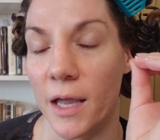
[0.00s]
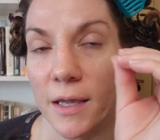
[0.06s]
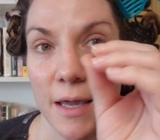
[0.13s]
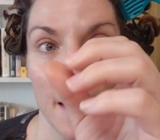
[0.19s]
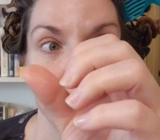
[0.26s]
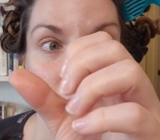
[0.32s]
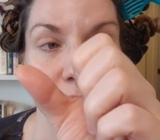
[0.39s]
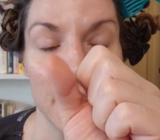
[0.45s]
I
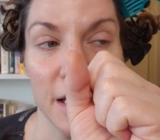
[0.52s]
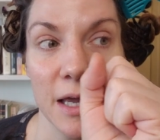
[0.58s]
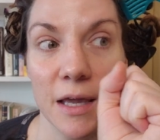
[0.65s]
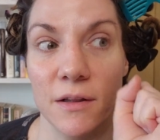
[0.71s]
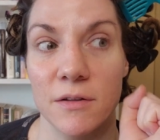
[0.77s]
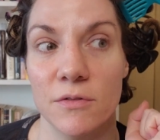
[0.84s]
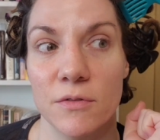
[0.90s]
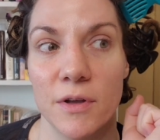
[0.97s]
kept like,
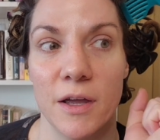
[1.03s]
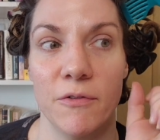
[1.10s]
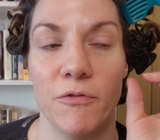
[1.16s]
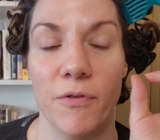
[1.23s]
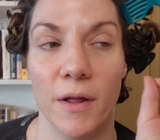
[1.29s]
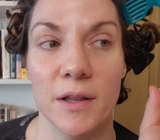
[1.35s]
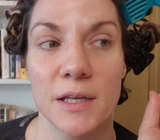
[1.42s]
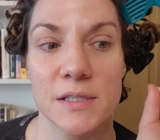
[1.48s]

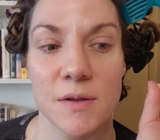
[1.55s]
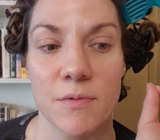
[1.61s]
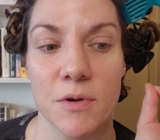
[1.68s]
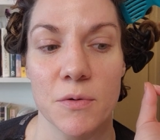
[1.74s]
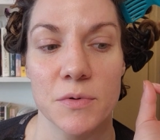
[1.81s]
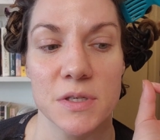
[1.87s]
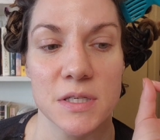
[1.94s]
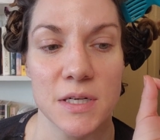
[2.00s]
it felt like
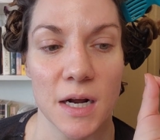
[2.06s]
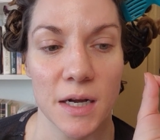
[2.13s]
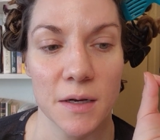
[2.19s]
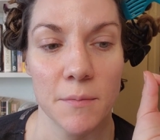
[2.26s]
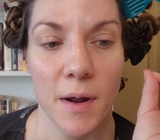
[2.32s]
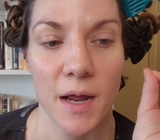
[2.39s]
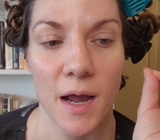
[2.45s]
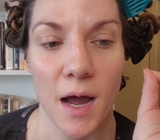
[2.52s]
something was
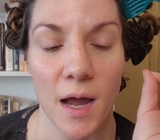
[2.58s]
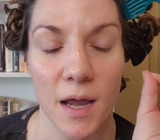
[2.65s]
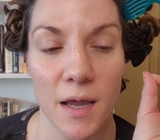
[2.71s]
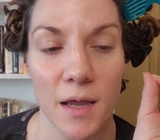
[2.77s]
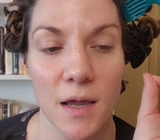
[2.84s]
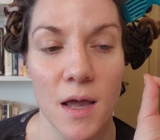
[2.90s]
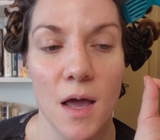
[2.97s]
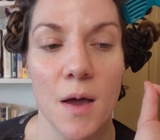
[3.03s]
stuck in my
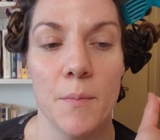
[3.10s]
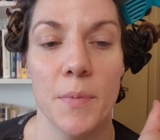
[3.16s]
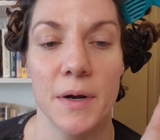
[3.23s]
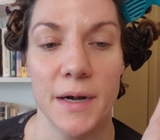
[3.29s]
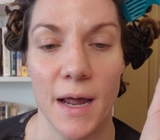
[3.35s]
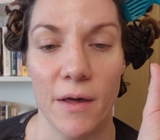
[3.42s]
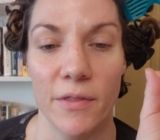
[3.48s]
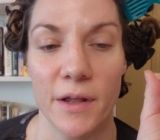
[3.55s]
eye,
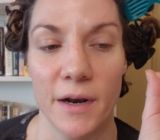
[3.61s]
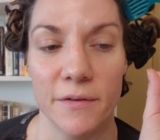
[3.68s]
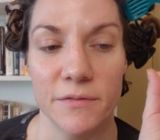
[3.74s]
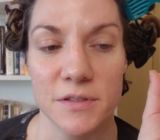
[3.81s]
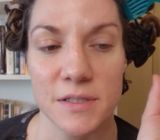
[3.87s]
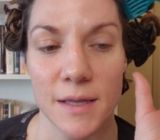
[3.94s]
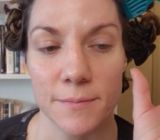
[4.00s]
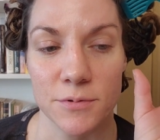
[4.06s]
but now that
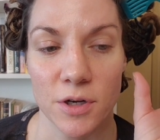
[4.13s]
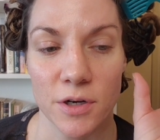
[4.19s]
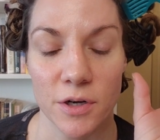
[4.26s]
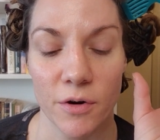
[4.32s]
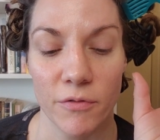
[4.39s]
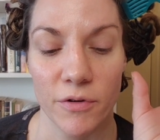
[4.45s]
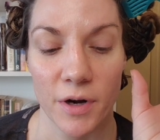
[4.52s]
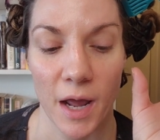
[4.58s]
I've slept on
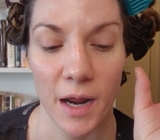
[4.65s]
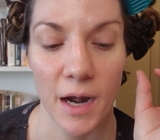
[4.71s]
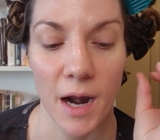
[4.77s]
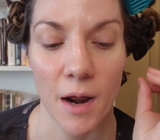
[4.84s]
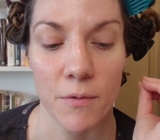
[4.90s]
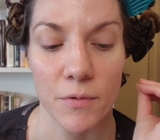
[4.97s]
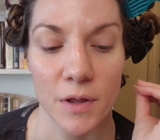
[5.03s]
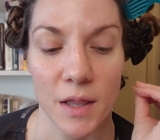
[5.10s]
it
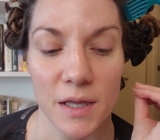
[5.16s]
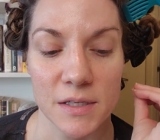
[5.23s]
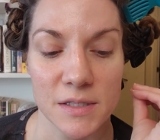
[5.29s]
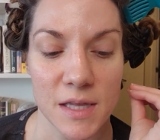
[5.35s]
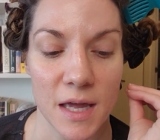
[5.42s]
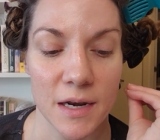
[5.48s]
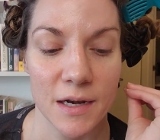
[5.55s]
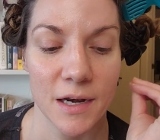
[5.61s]
overnight, I
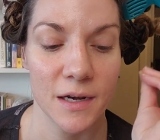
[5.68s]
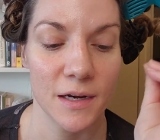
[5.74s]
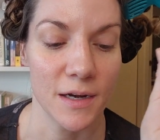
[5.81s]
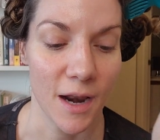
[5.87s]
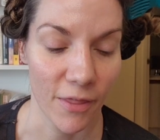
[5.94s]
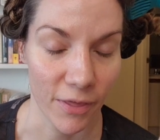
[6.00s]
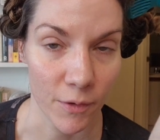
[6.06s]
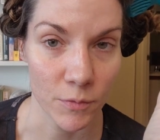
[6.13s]
realized that
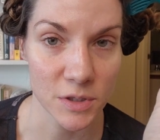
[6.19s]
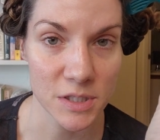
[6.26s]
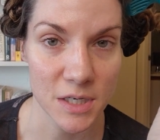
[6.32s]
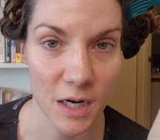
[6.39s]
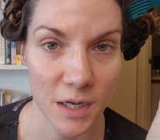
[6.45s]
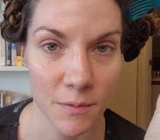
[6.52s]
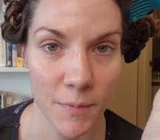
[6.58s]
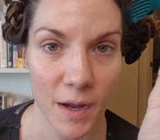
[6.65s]
nothing was
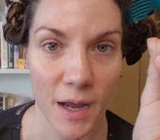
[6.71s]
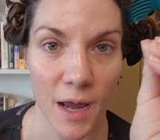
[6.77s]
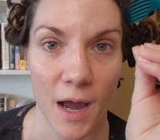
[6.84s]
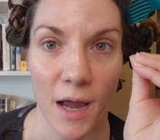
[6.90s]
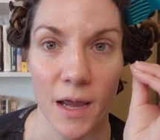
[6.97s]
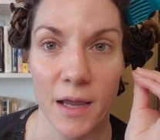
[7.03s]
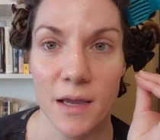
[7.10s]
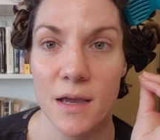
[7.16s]
stuck in my
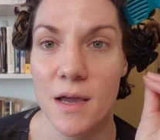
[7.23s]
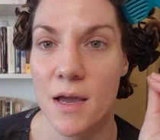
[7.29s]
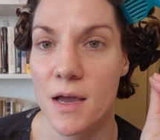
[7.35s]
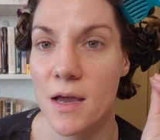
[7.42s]
eye.